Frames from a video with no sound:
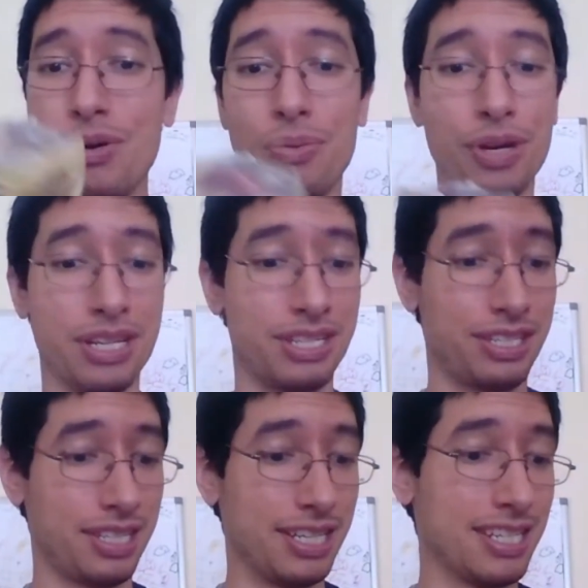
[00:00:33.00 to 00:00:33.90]

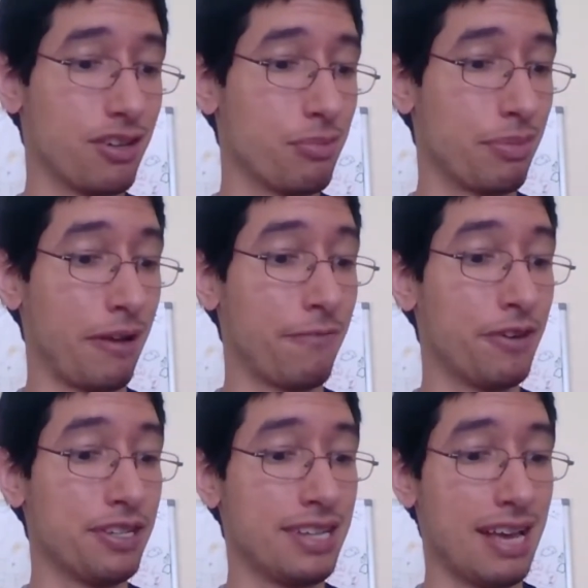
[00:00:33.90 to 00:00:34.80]
which this is going to be my
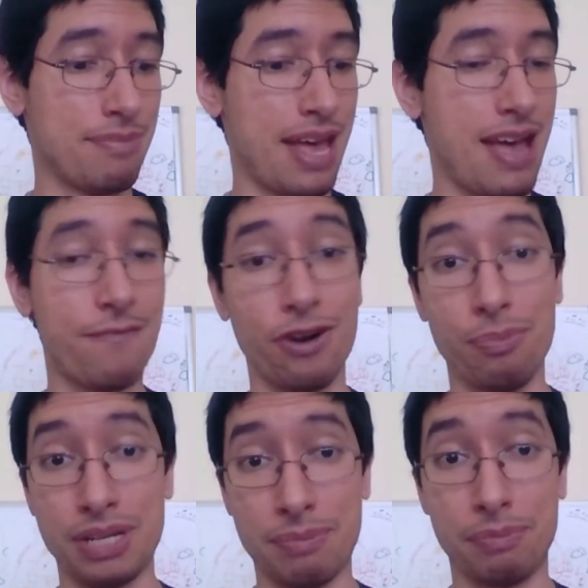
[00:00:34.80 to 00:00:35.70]
first time ever
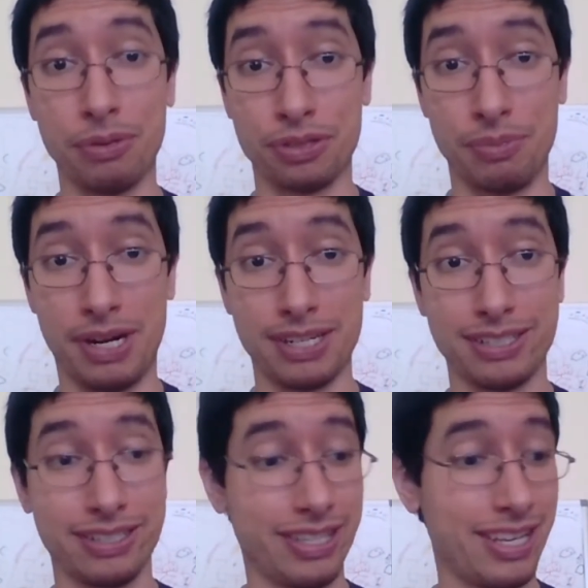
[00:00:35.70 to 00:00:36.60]
opening up a booster
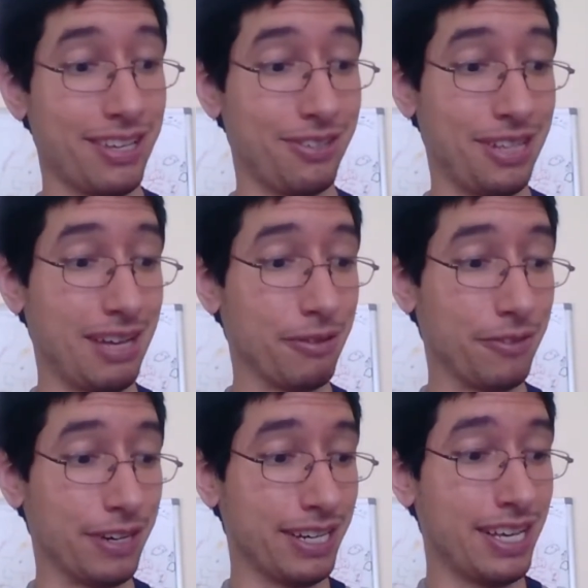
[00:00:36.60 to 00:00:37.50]
box, so that'll be
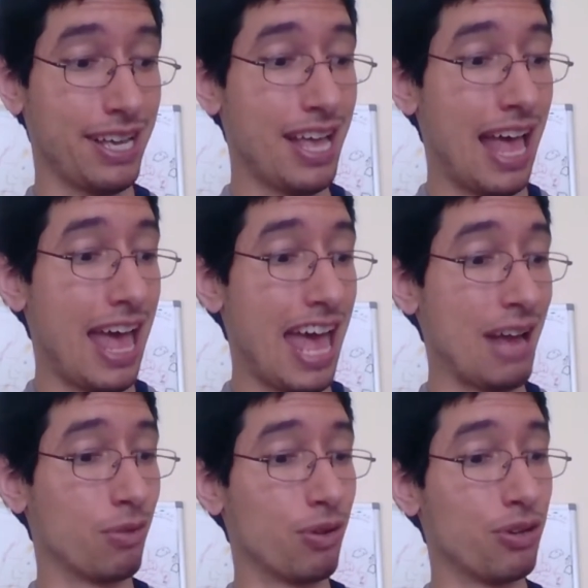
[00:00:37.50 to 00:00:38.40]
fun.
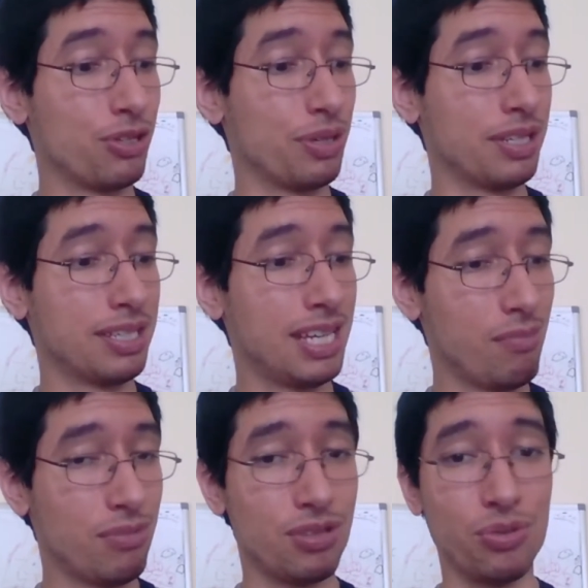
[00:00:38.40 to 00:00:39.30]
And we're going to
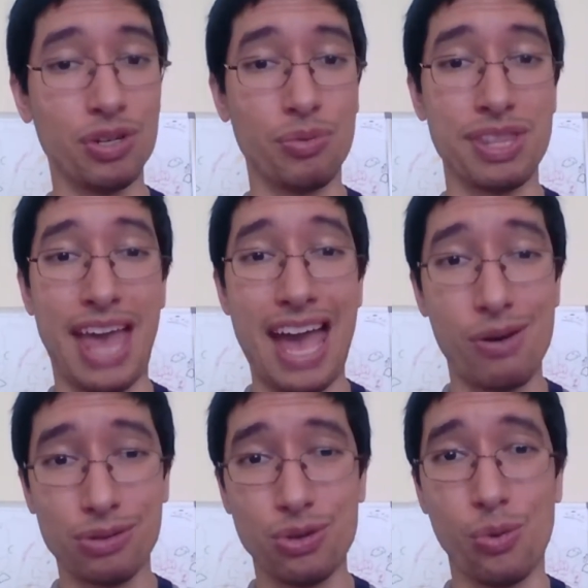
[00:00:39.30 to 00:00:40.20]
attempt to do it
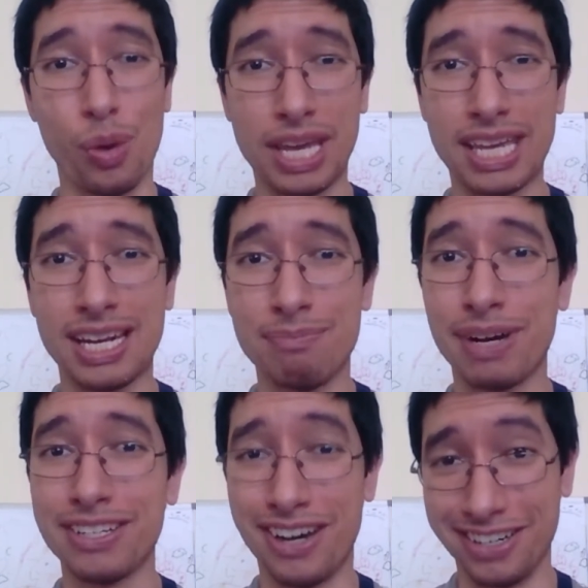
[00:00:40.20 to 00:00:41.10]
without waking up
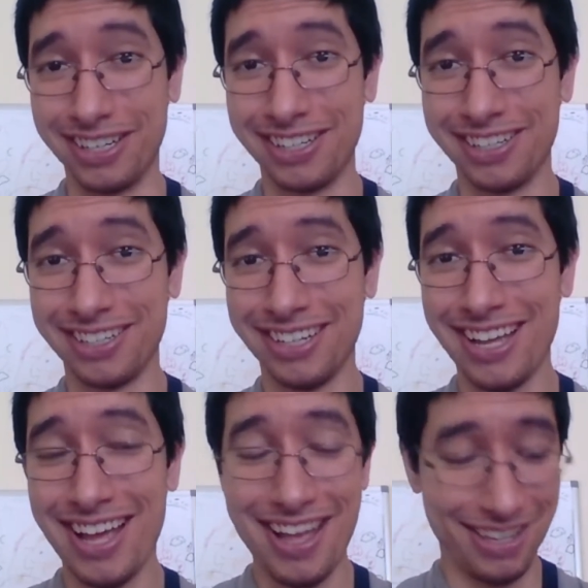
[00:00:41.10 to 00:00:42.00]
my daughter.
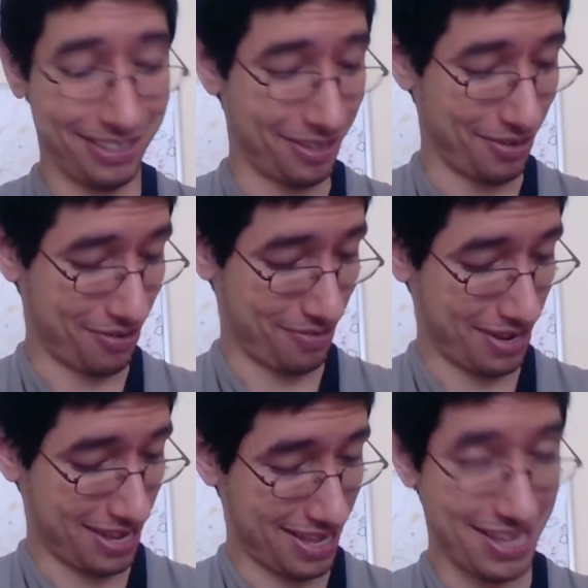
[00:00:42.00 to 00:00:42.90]
So,
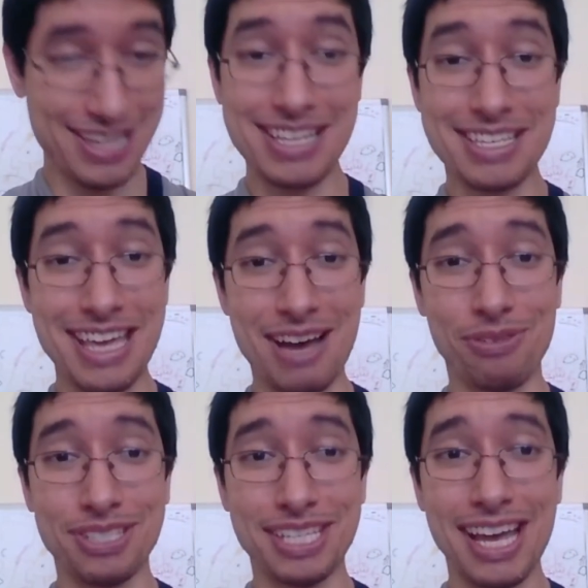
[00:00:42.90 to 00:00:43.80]
yeah,
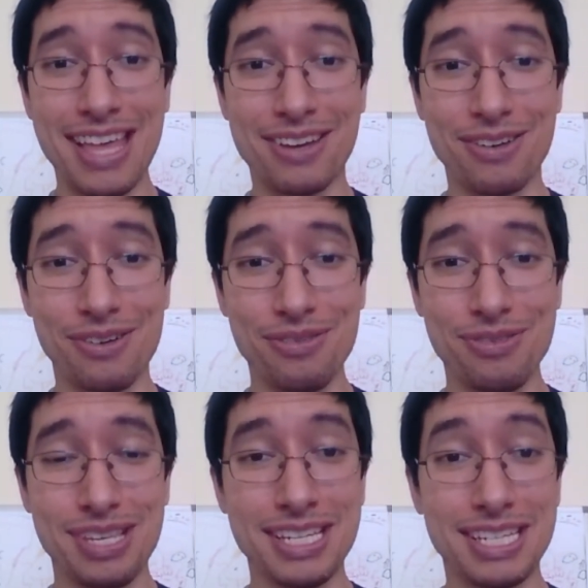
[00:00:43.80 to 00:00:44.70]
we'll see how that
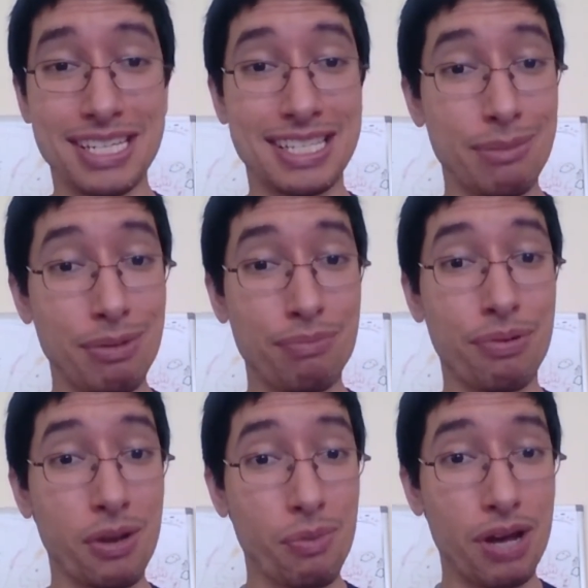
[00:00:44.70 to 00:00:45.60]
goes. She's sleeping
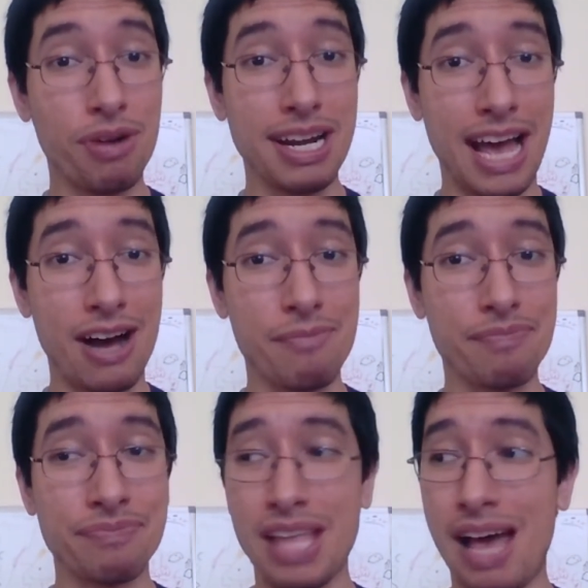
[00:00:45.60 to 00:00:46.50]
pretty well right now.
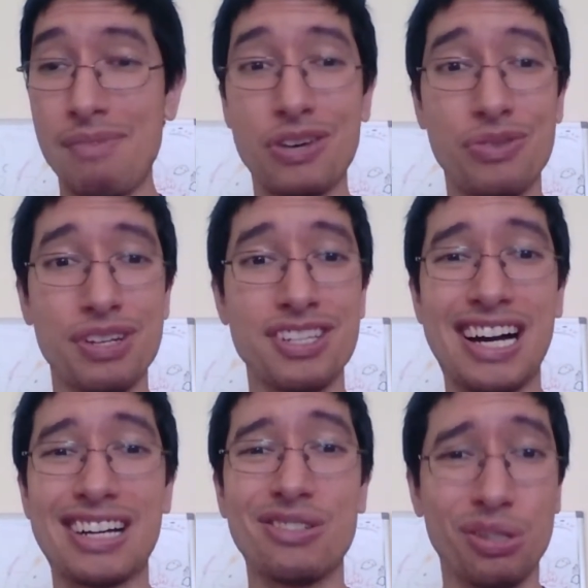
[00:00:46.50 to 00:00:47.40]
I'm not going to
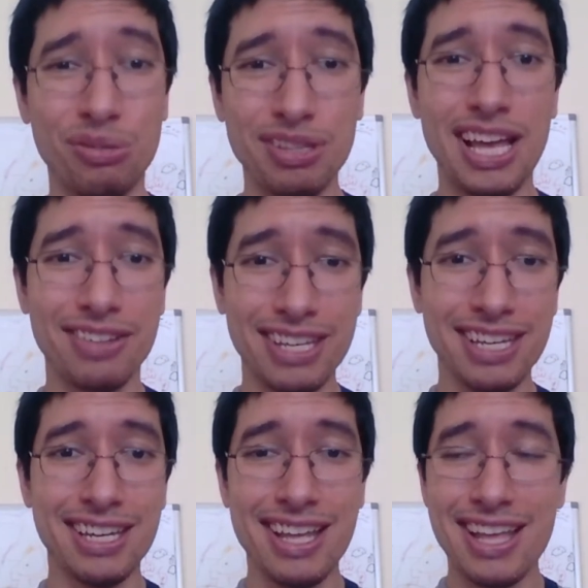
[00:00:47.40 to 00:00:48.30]
talk too loudly,